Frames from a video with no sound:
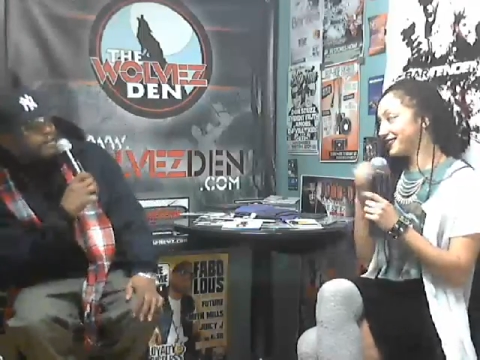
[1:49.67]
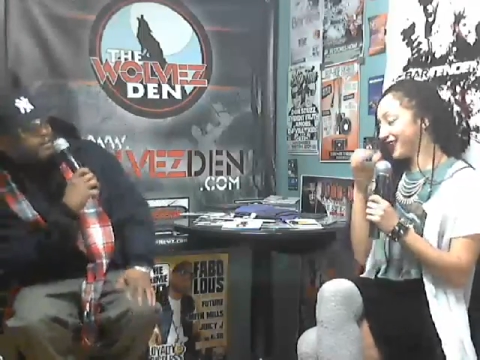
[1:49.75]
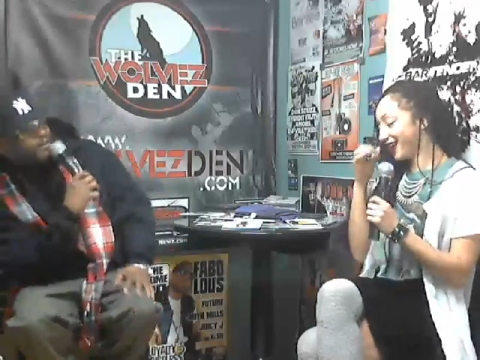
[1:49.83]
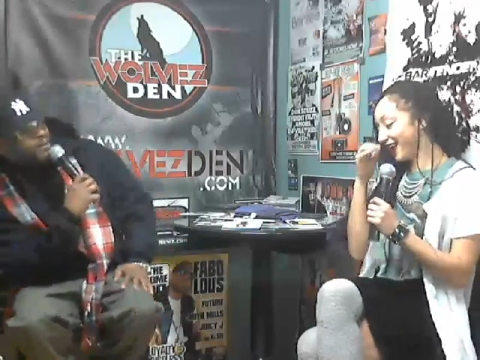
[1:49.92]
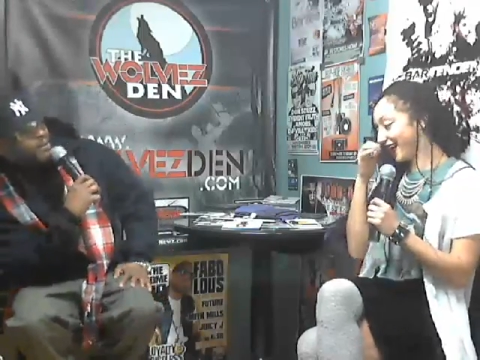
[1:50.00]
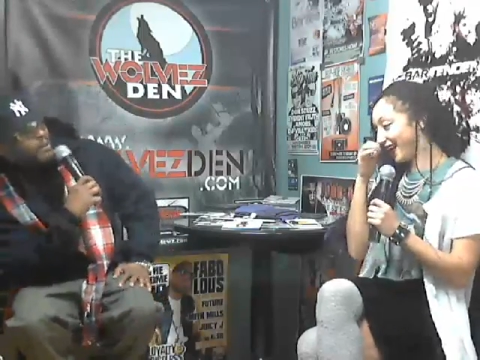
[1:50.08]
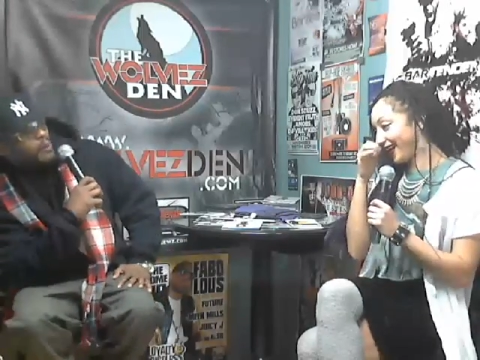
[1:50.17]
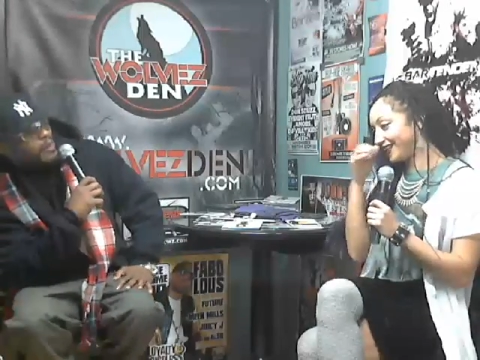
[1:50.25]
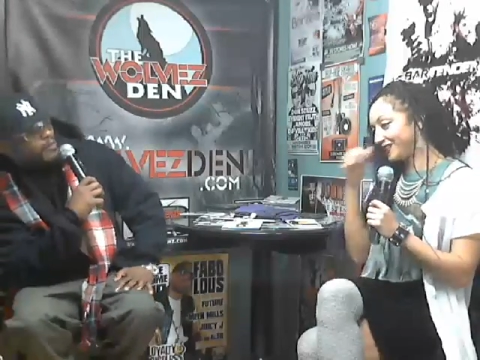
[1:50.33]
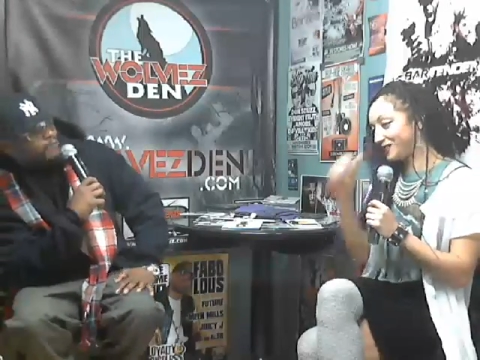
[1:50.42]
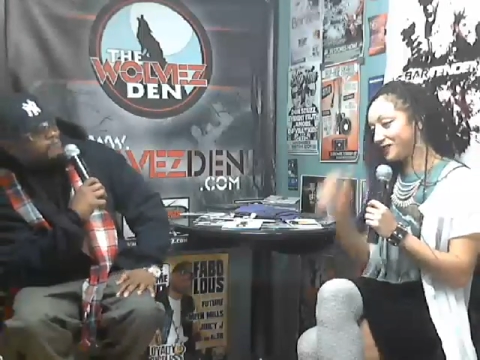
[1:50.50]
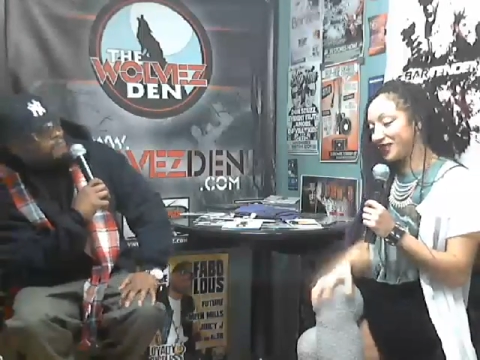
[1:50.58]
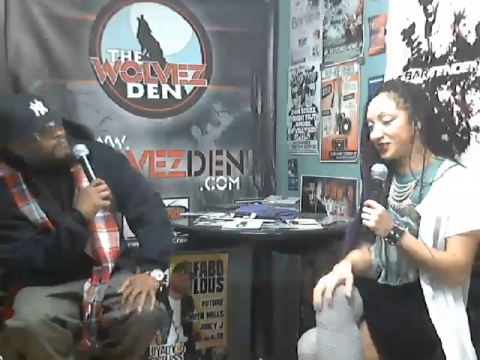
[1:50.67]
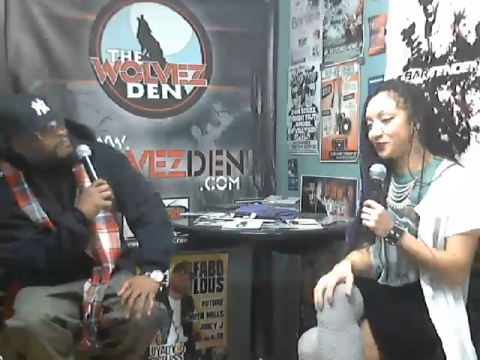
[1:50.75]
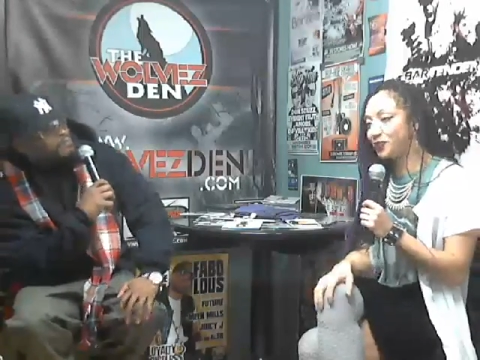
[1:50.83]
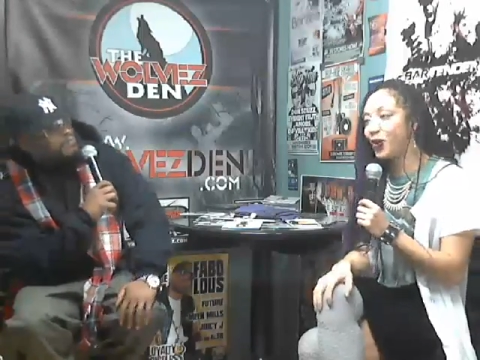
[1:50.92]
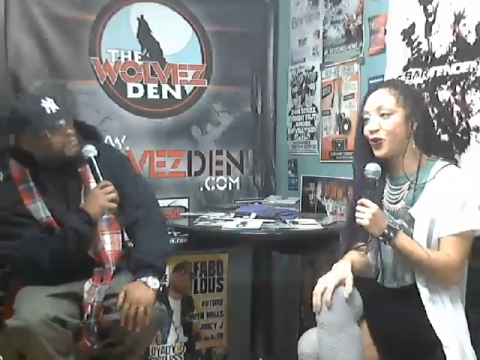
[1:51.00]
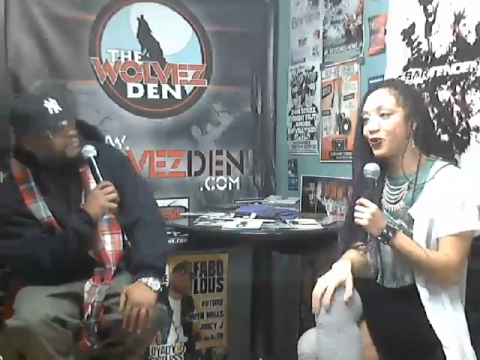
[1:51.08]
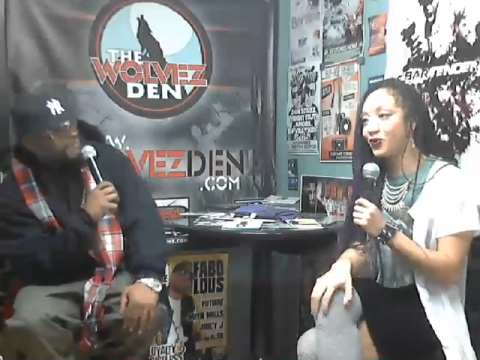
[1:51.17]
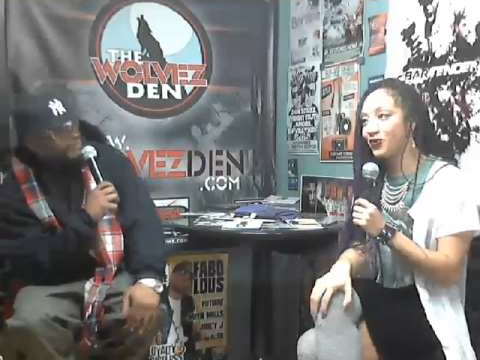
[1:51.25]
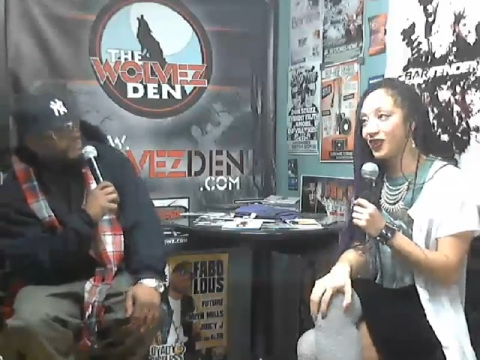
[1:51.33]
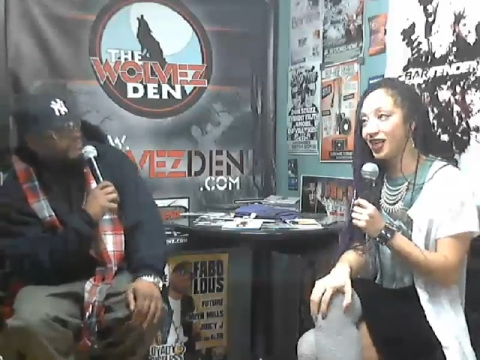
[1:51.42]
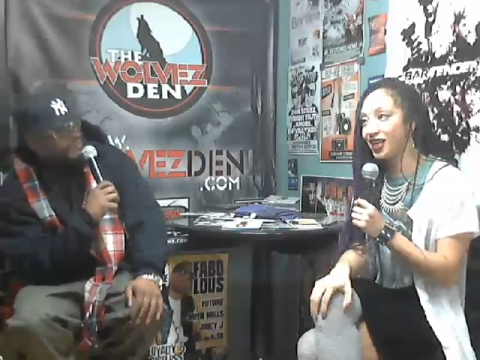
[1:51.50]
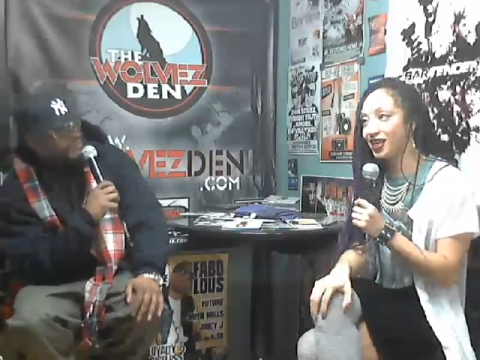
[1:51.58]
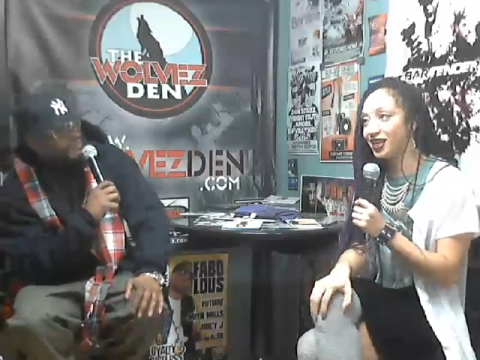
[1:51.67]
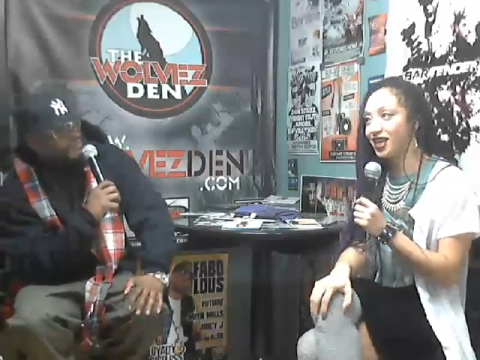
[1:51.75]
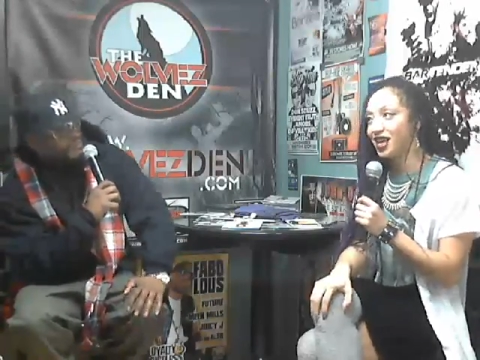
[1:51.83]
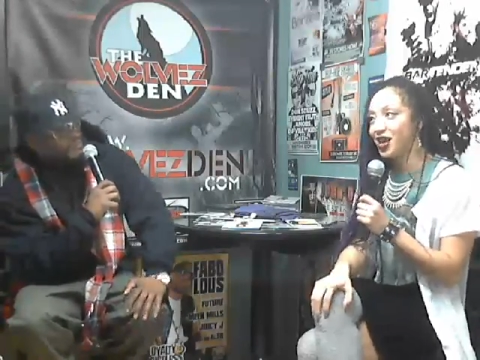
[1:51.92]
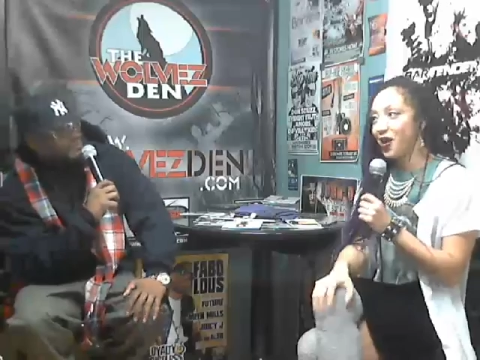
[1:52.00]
Yeah, it's both, and